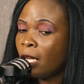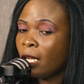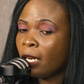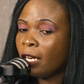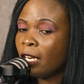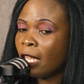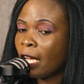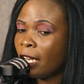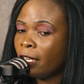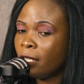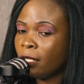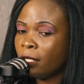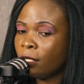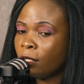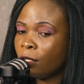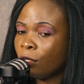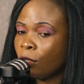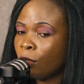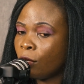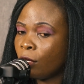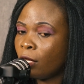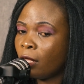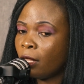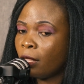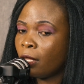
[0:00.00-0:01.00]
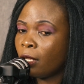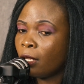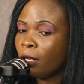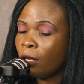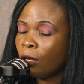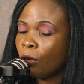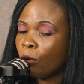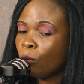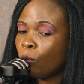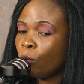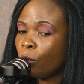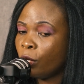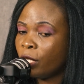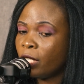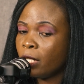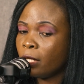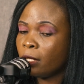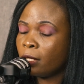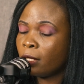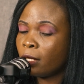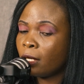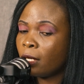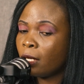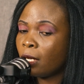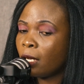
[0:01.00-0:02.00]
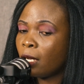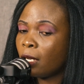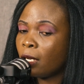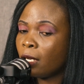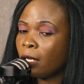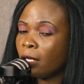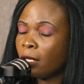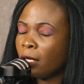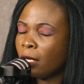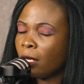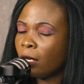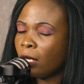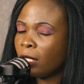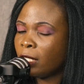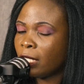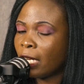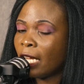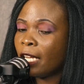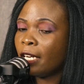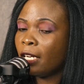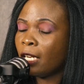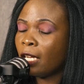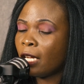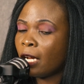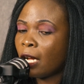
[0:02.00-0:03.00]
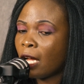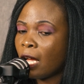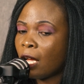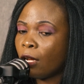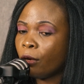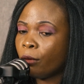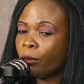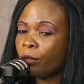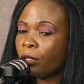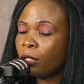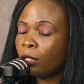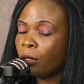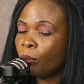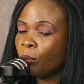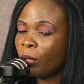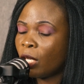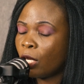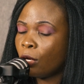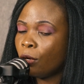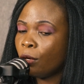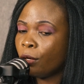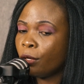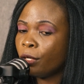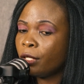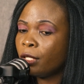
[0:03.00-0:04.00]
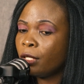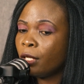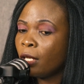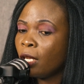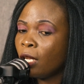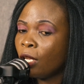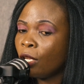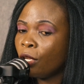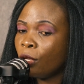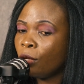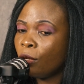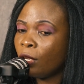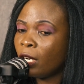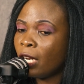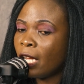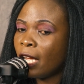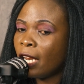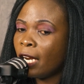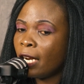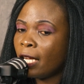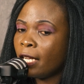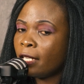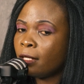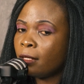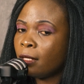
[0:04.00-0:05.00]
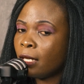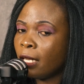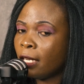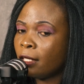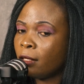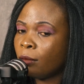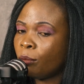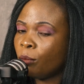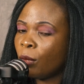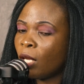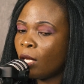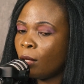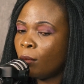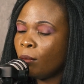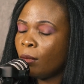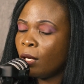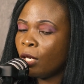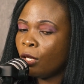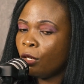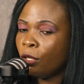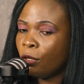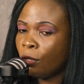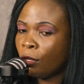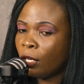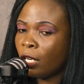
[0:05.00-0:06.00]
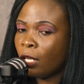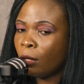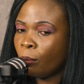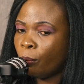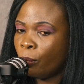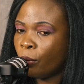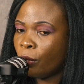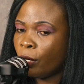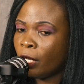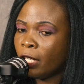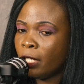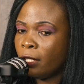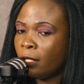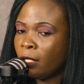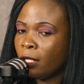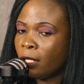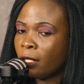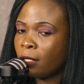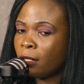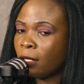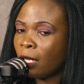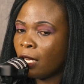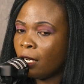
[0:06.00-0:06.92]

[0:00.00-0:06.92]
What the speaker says: that is not what is turning out, because you realize that maybe during politics,